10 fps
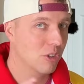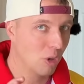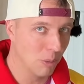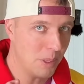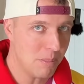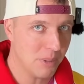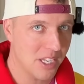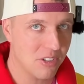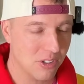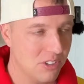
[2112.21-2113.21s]
Gold button
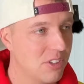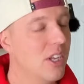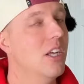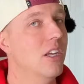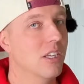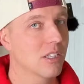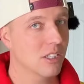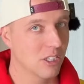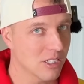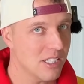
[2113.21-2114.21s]
blazers,
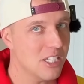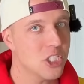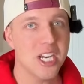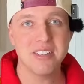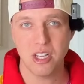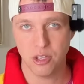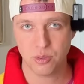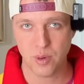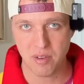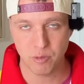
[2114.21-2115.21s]
good condition. I sell
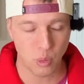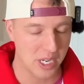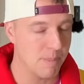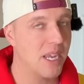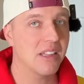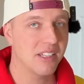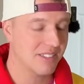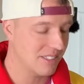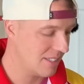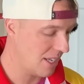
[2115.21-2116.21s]
those for around 40 and paying
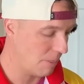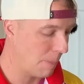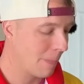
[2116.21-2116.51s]
less than 10.